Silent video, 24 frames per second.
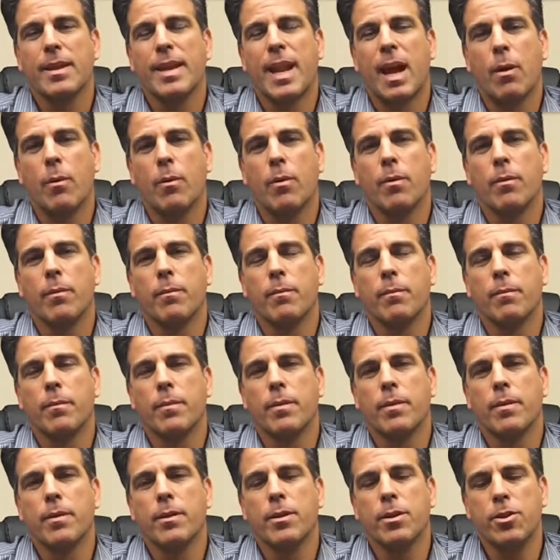Now,
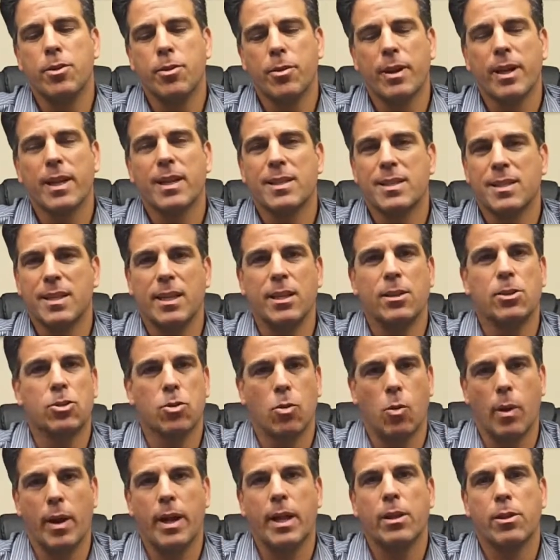you're going to see
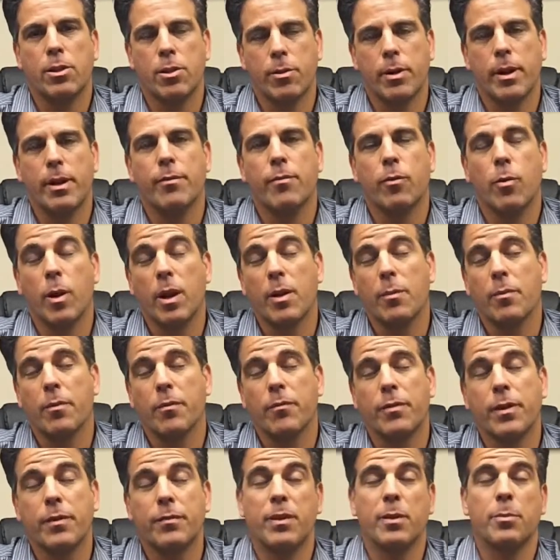20, 30, 40,
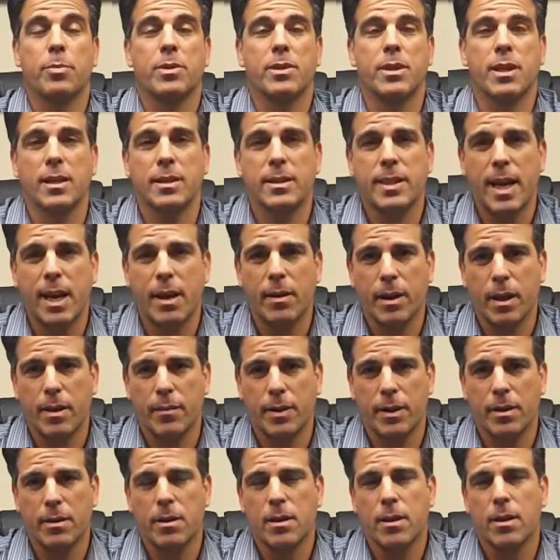50% down
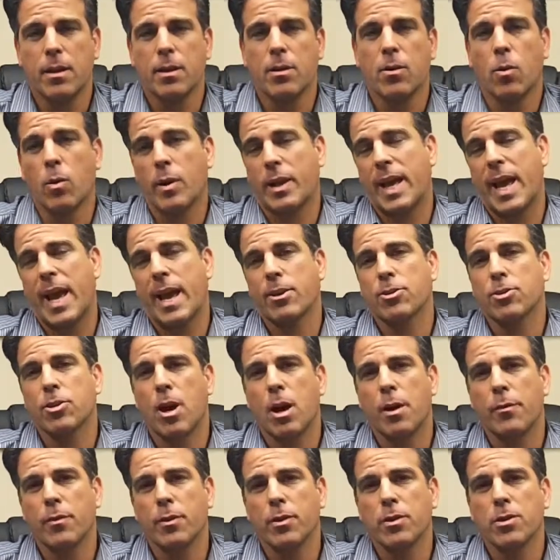even, or cash
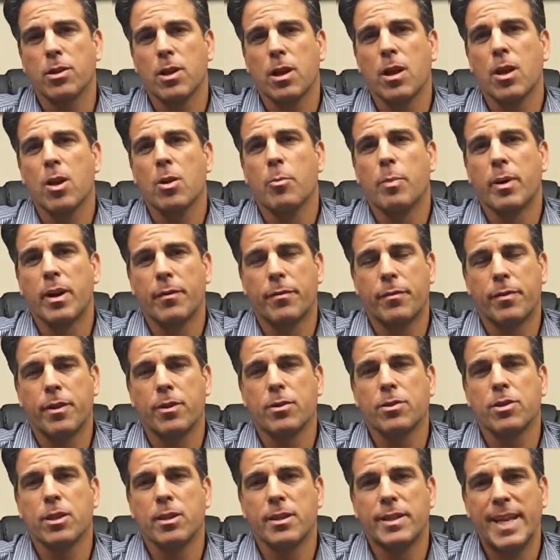offers. But if
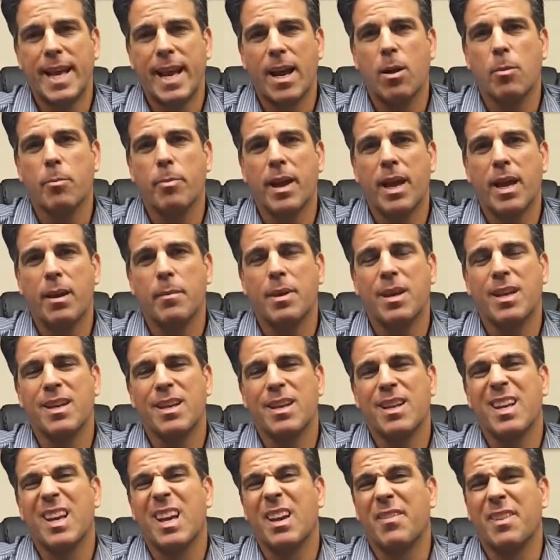there's a down payment,
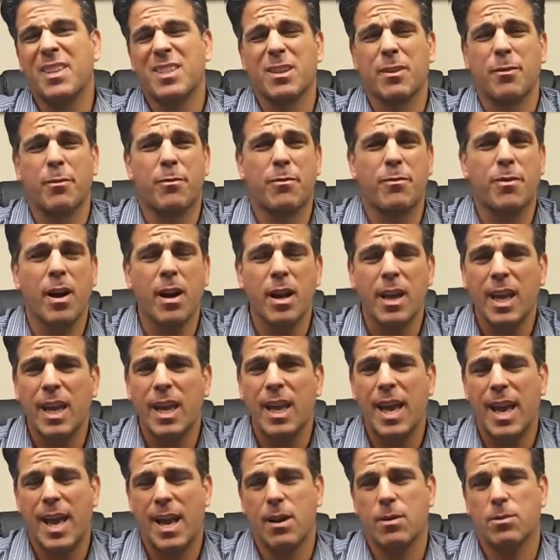if it's a
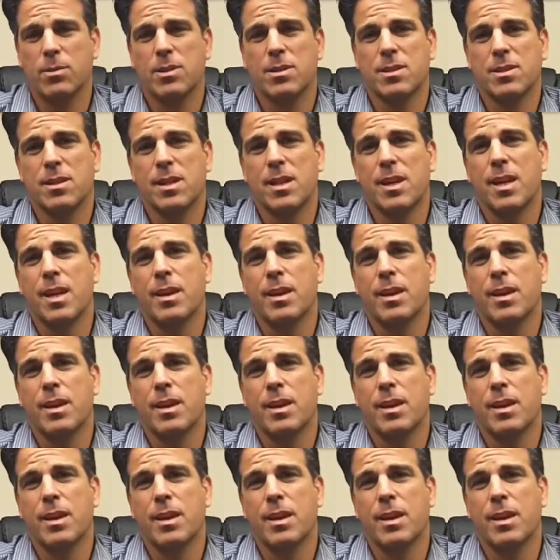funky house,